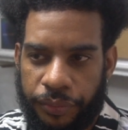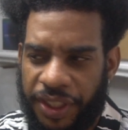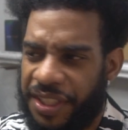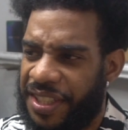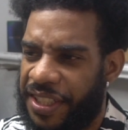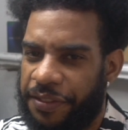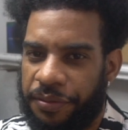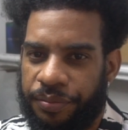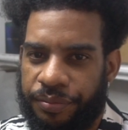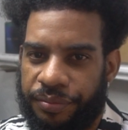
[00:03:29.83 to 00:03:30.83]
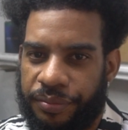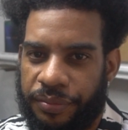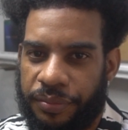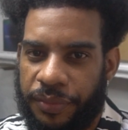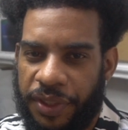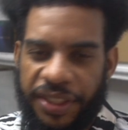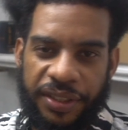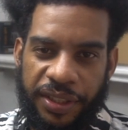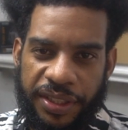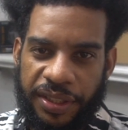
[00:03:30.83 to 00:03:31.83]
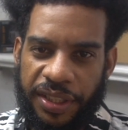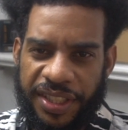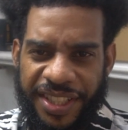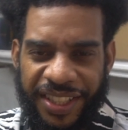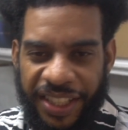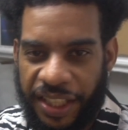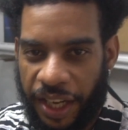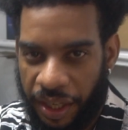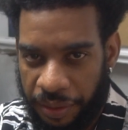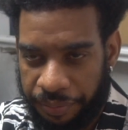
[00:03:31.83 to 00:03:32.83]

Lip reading: Is this even is this legal?